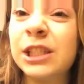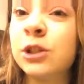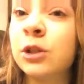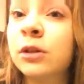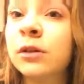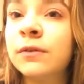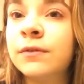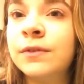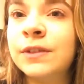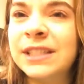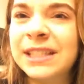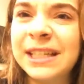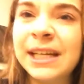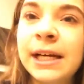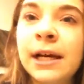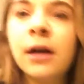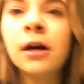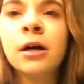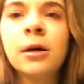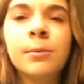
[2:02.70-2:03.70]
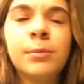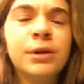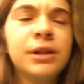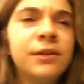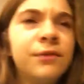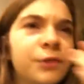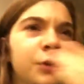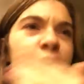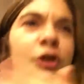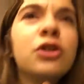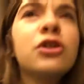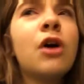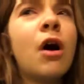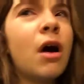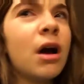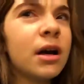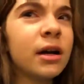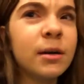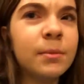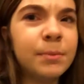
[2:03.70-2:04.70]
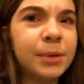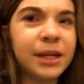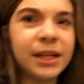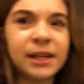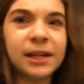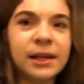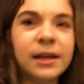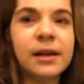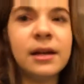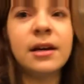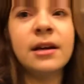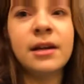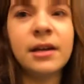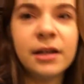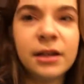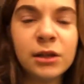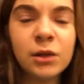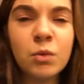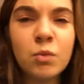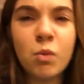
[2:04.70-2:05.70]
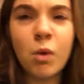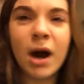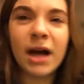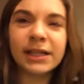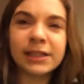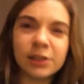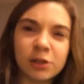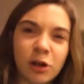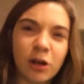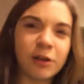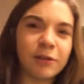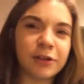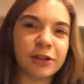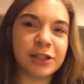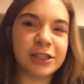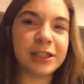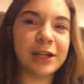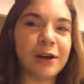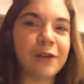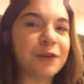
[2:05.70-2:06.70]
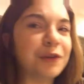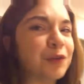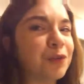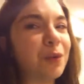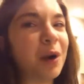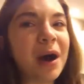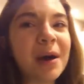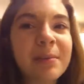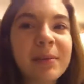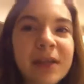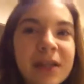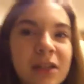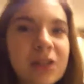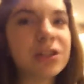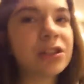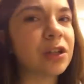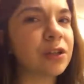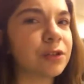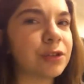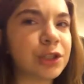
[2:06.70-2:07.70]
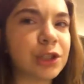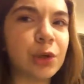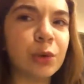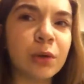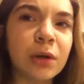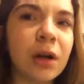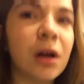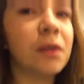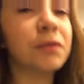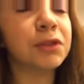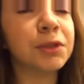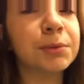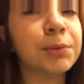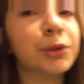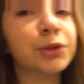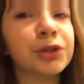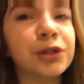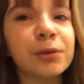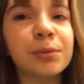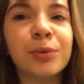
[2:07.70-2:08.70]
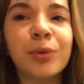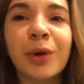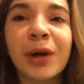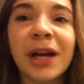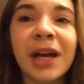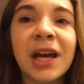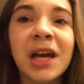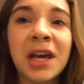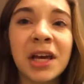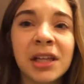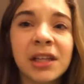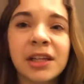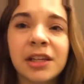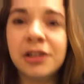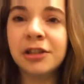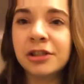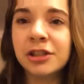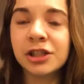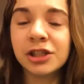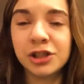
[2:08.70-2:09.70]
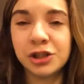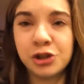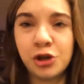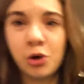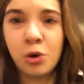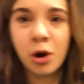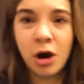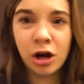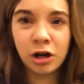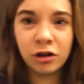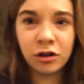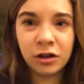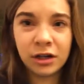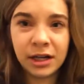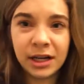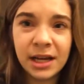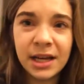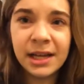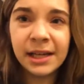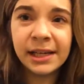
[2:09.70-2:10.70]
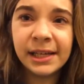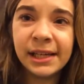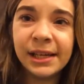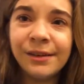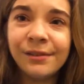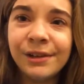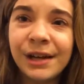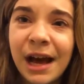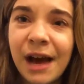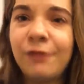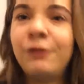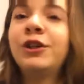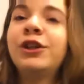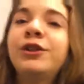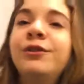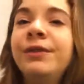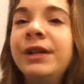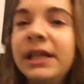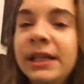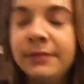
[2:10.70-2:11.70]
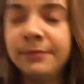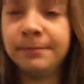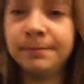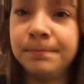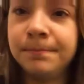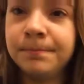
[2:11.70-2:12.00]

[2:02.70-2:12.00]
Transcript: certain physique, but if you're not competing, then why starve yourself and why make yourself so uncomfortable to the point that you're just so hungry even after you've eaten?